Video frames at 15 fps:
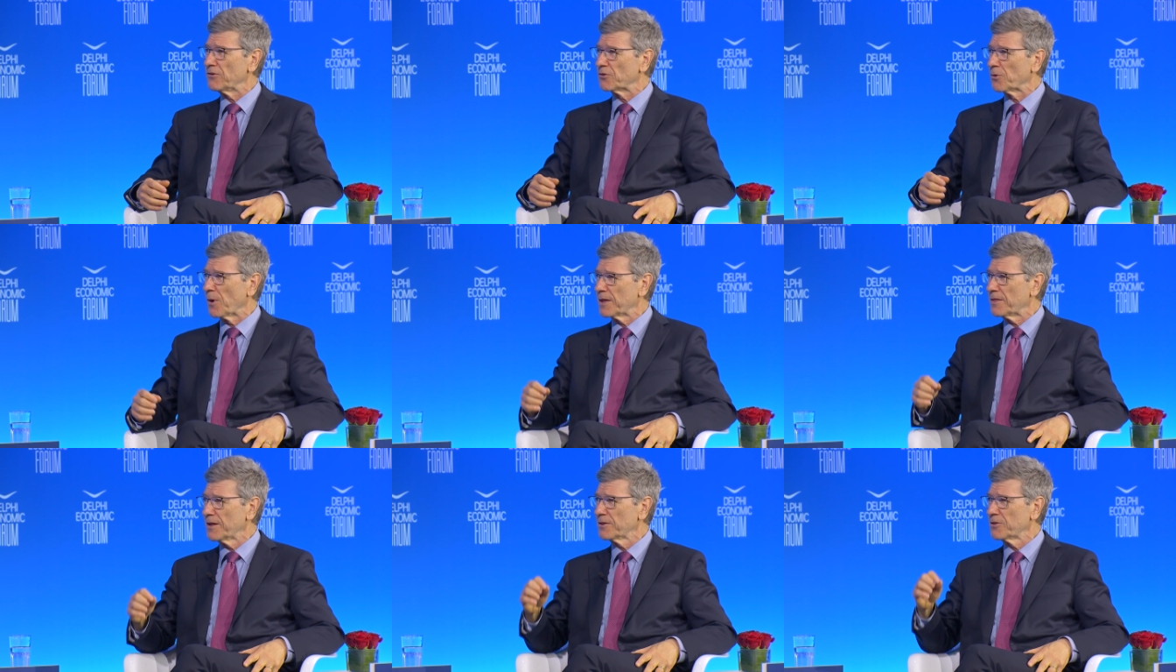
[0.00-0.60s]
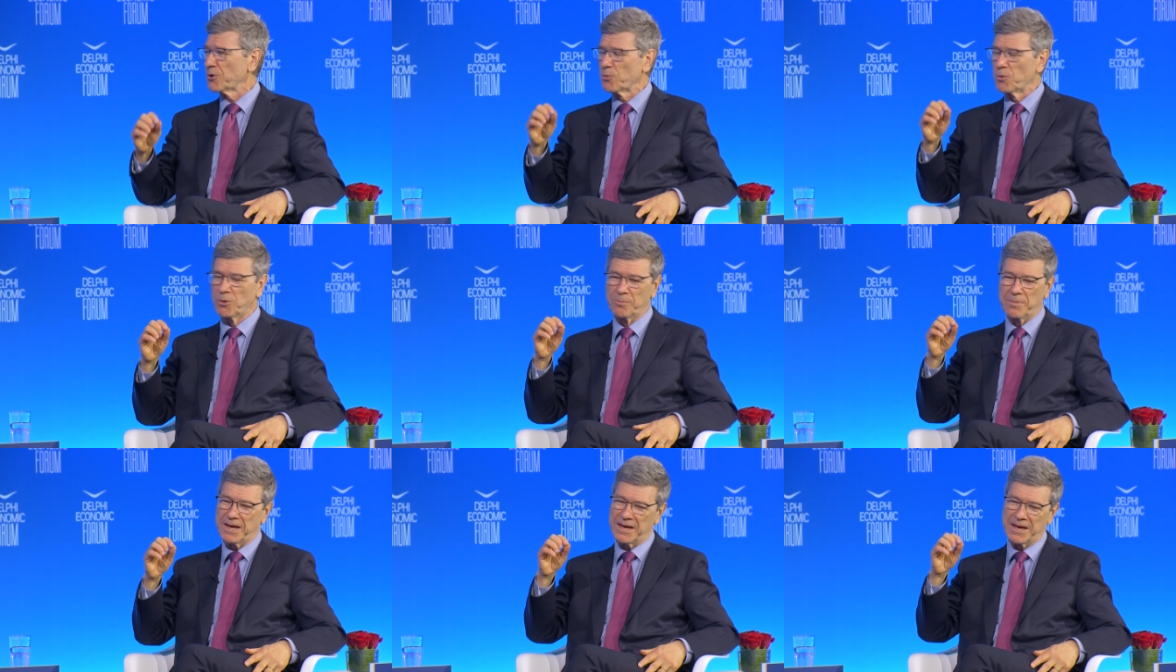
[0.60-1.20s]
So I think there will
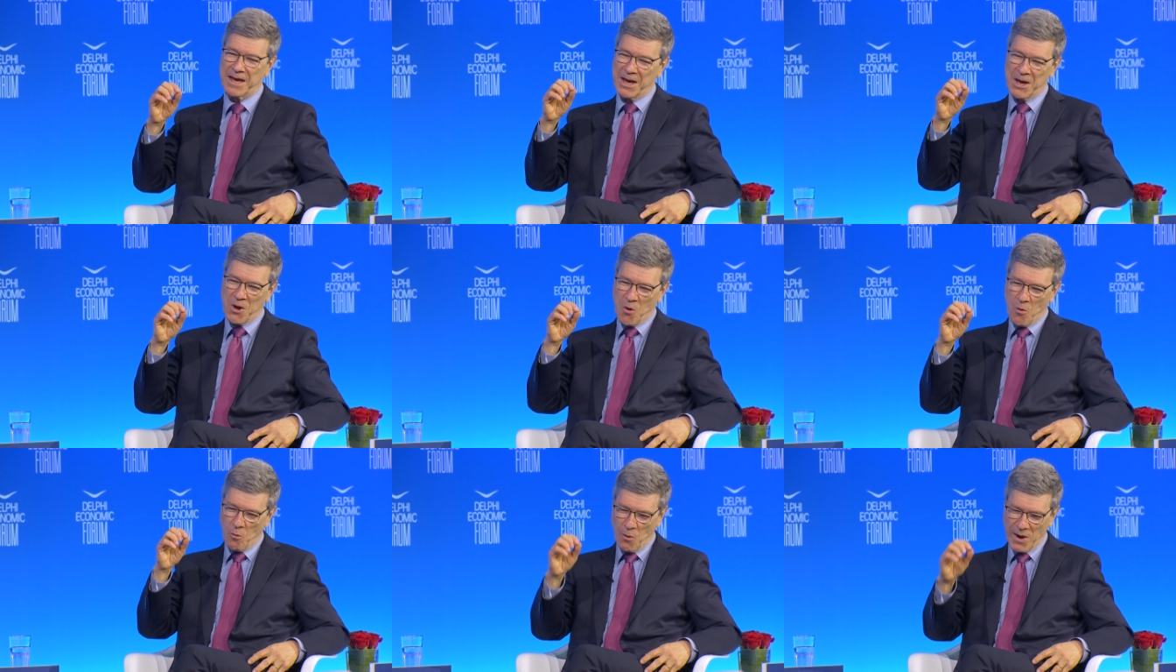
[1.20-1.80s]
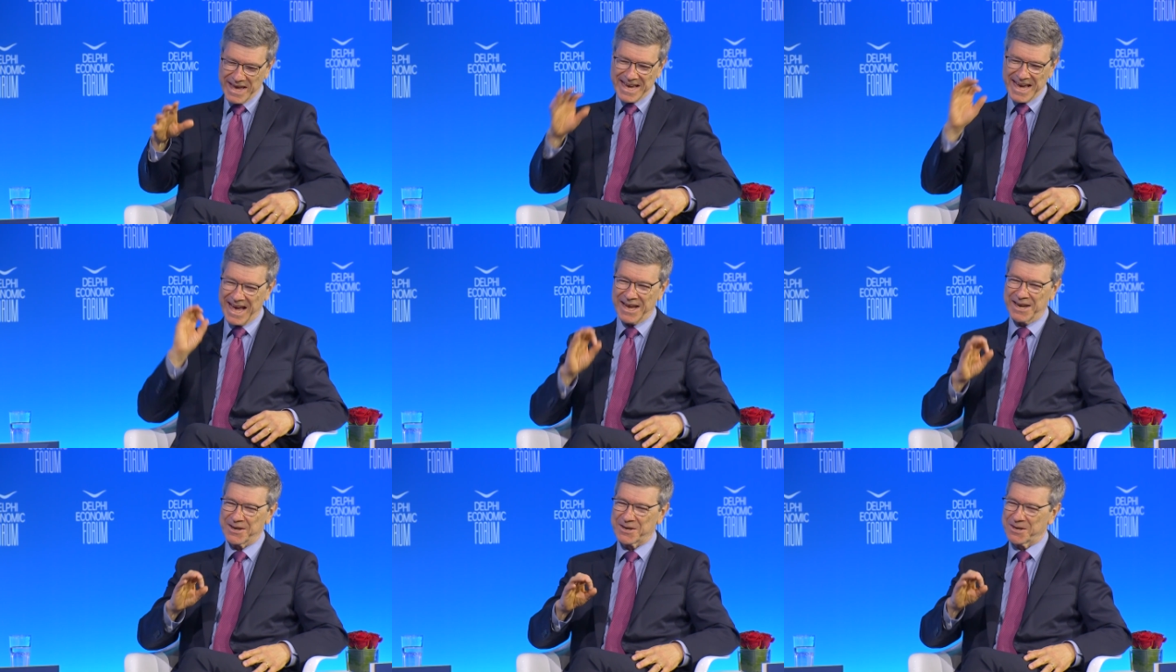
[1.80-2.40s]
be
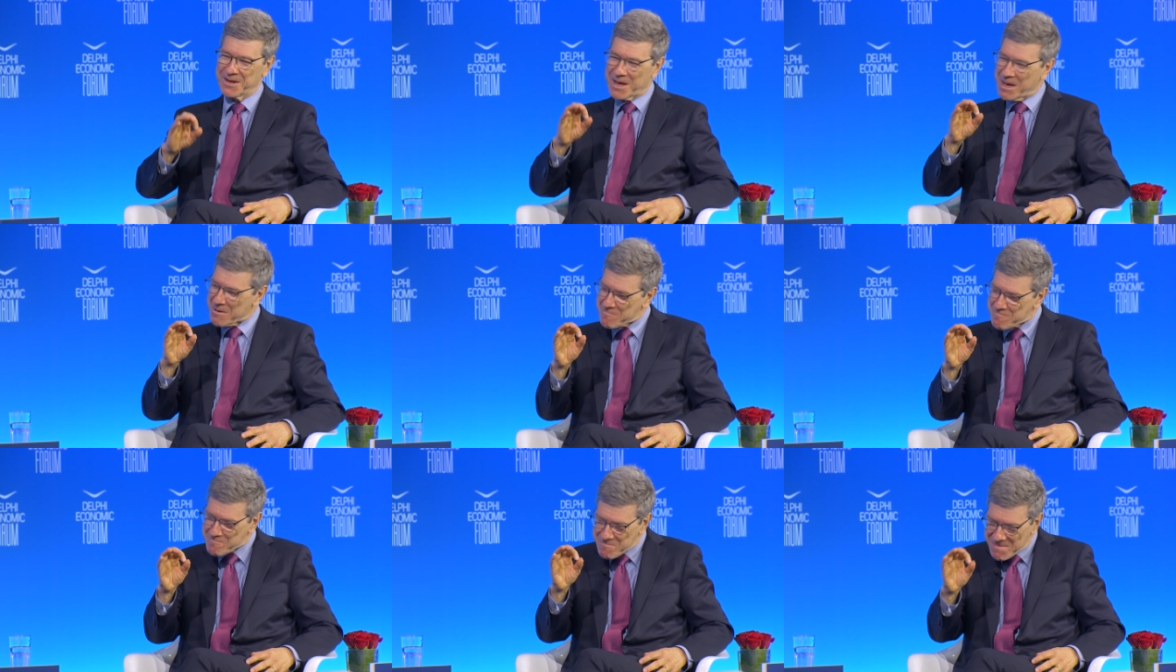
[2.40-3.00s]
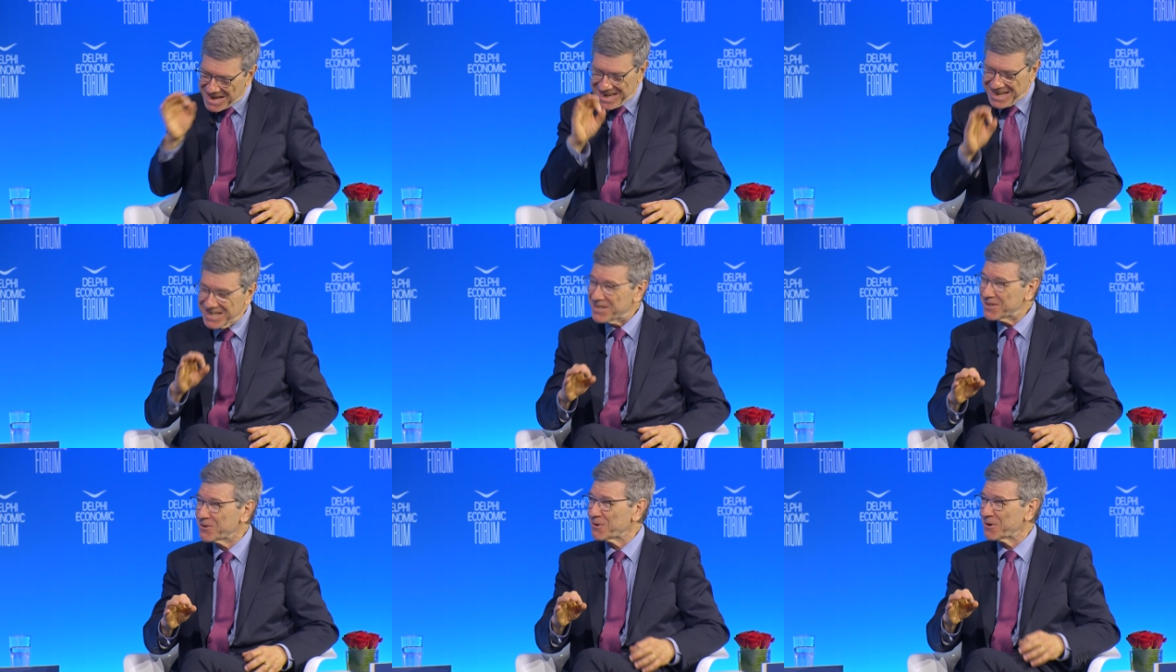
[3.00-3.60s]
weekend mini
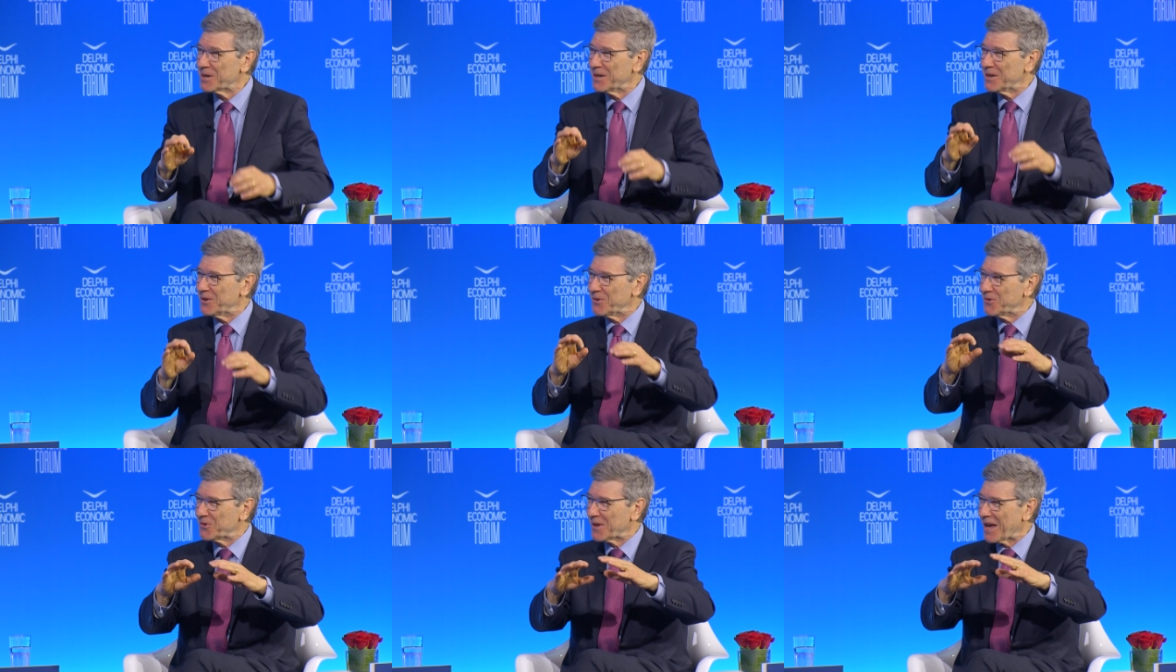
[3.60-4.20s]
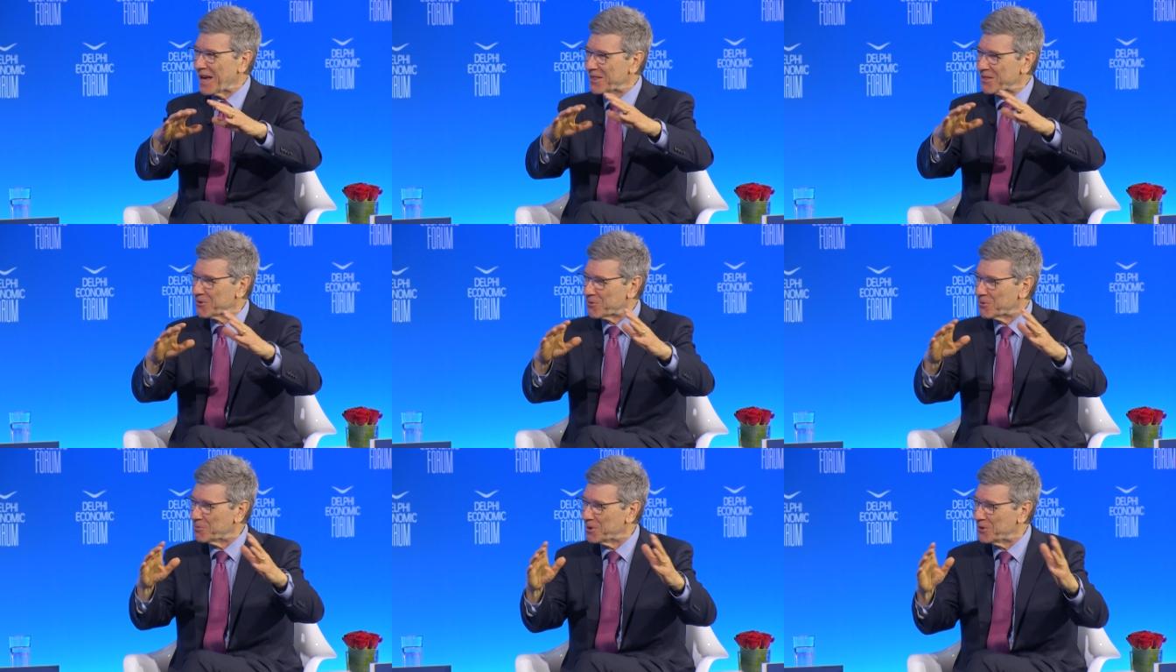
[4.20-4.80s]
degrees and there
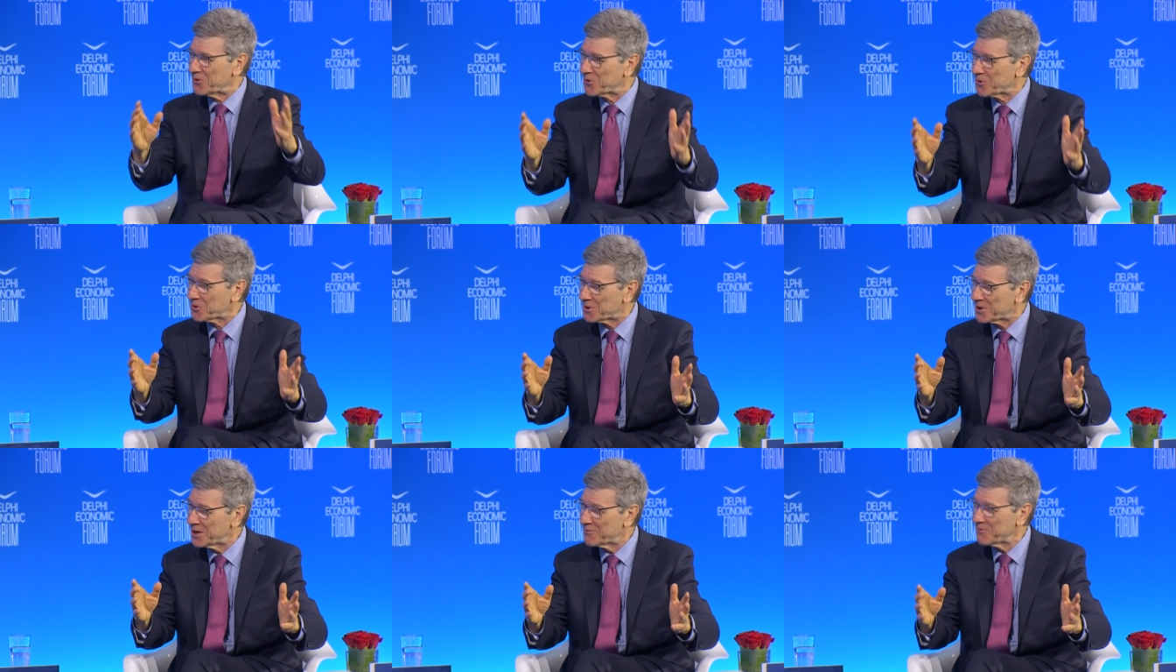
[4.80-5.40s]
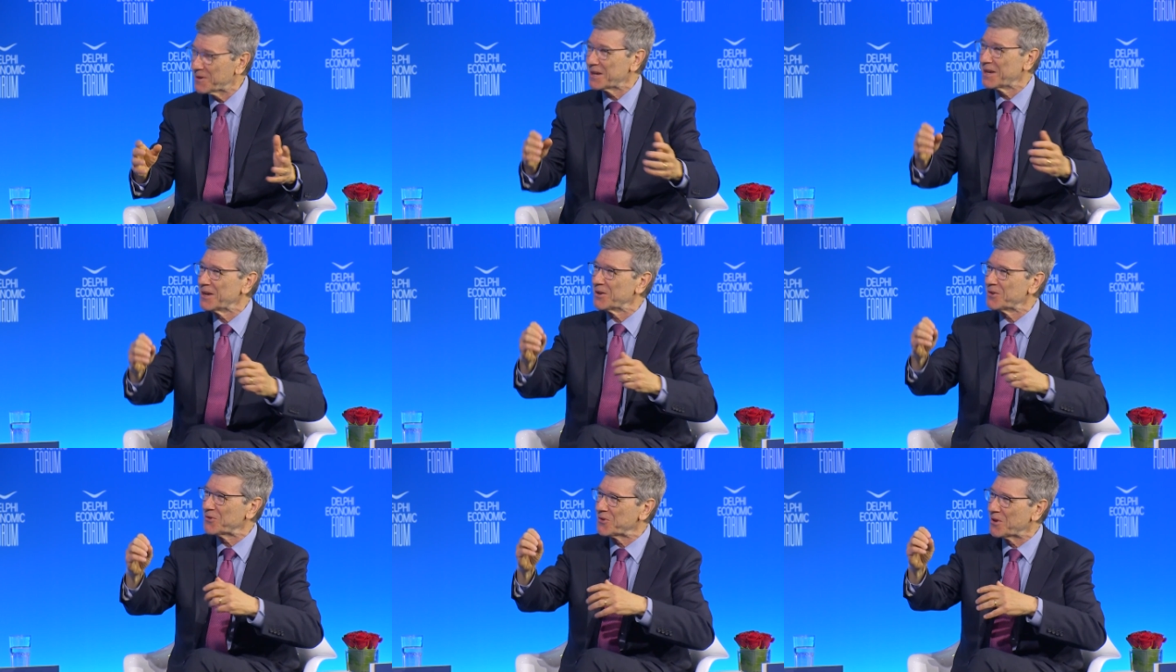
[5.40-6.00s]
will be
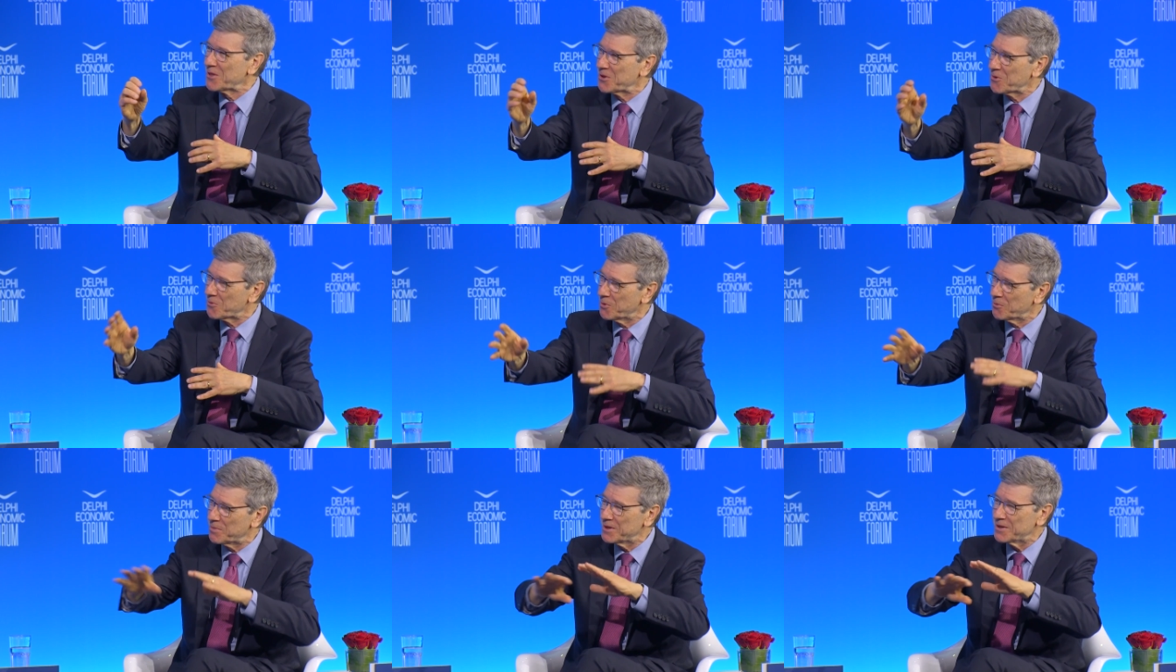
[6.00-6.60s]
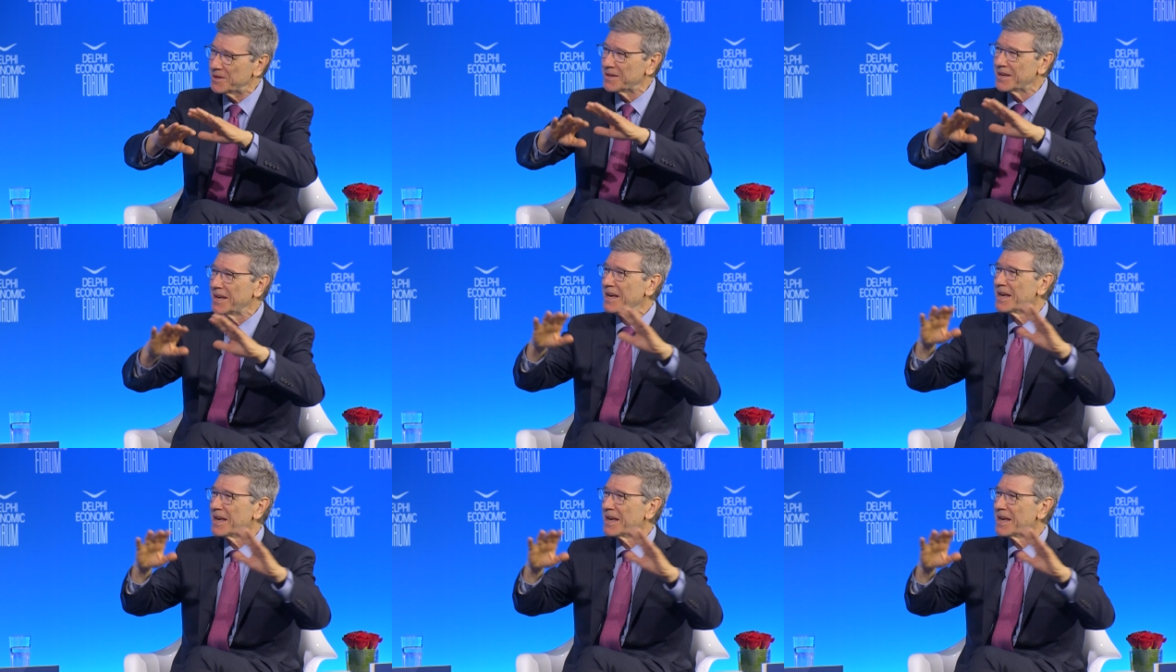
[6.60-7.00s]
certificates and there will be